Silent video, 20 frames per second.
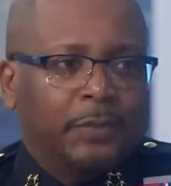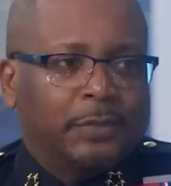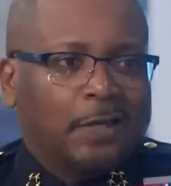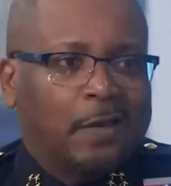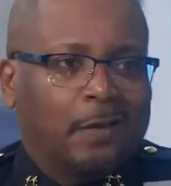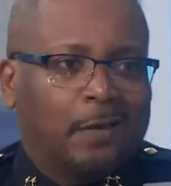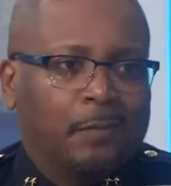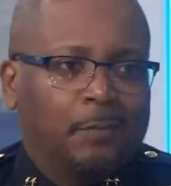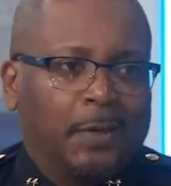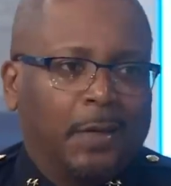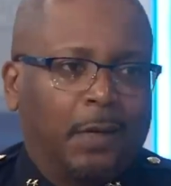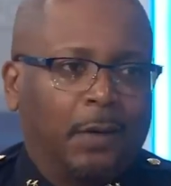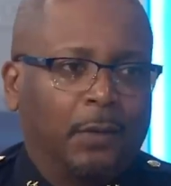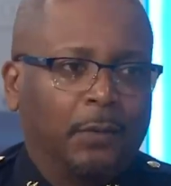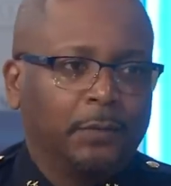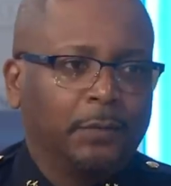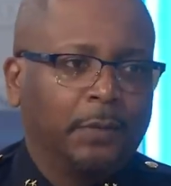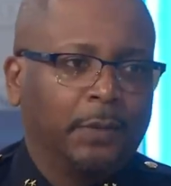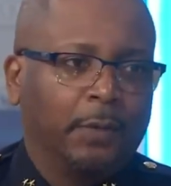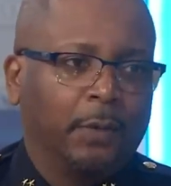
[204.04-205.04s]
talk
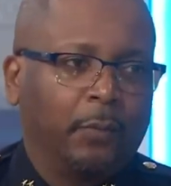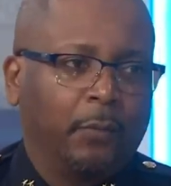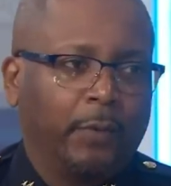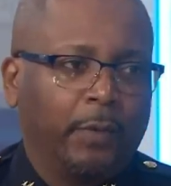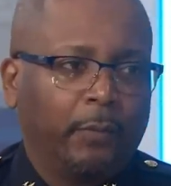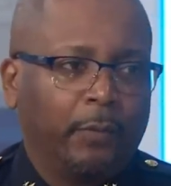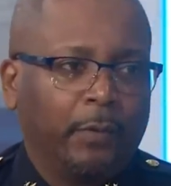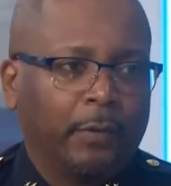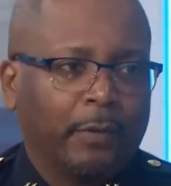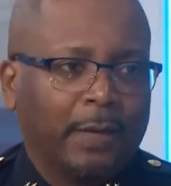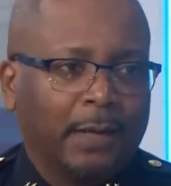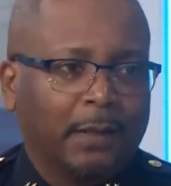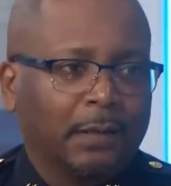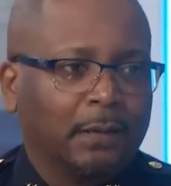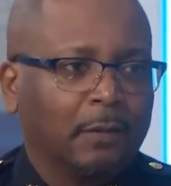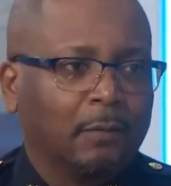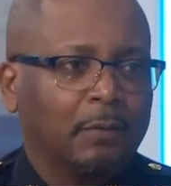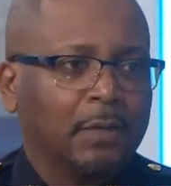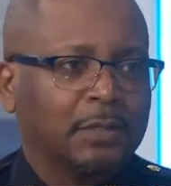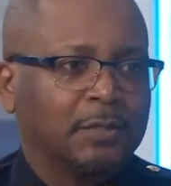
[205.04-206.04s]
about, you know, we, are not going
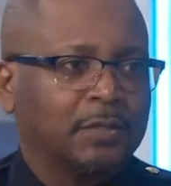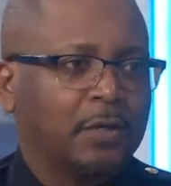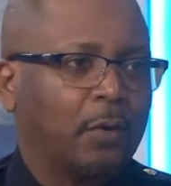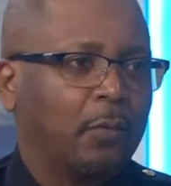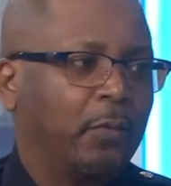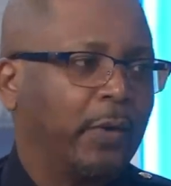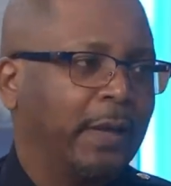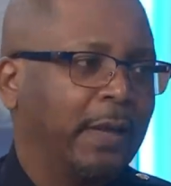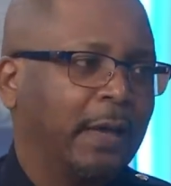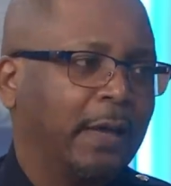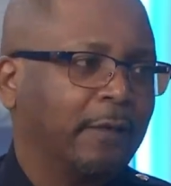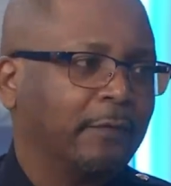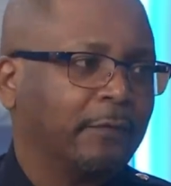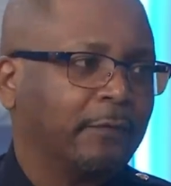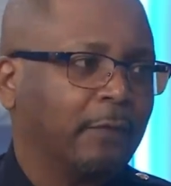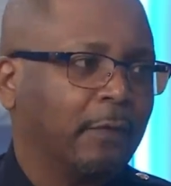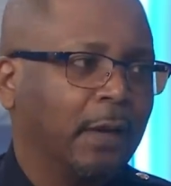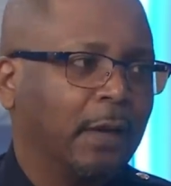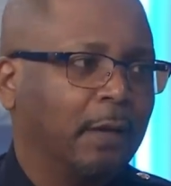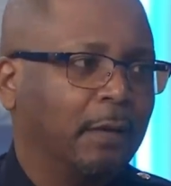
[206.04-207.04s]
to arrest our way out of
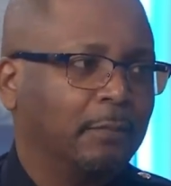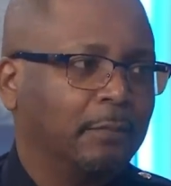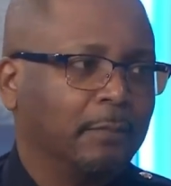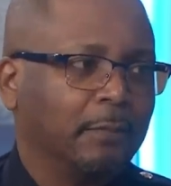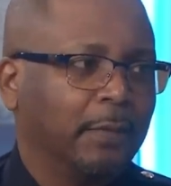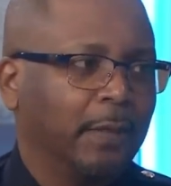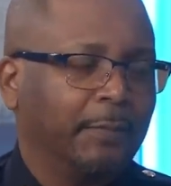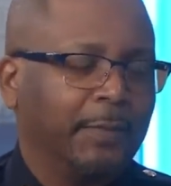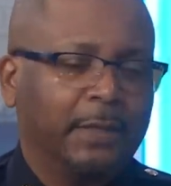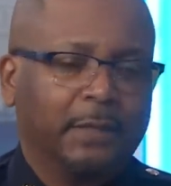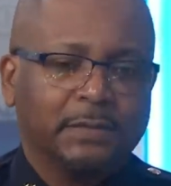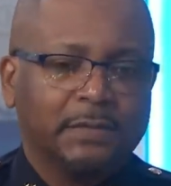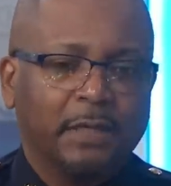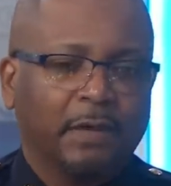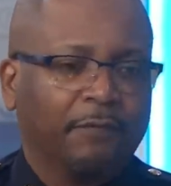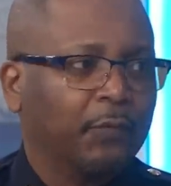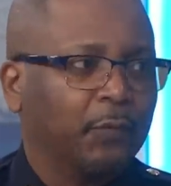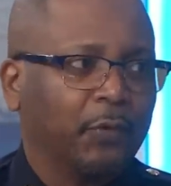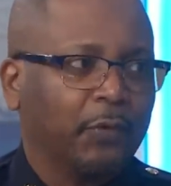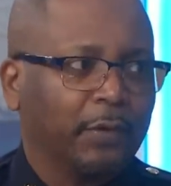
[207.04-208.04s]
crime. I mean, it's
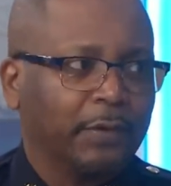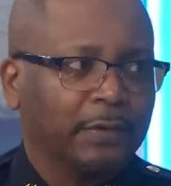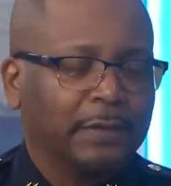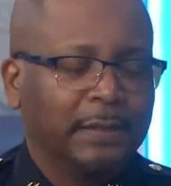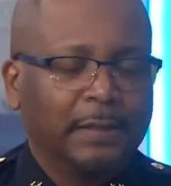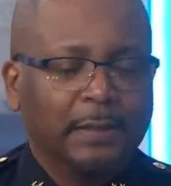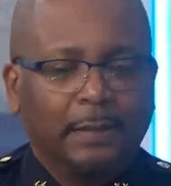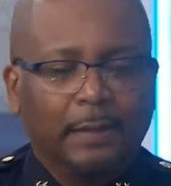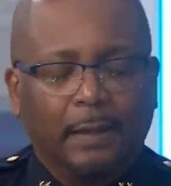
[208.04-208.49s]
never worked.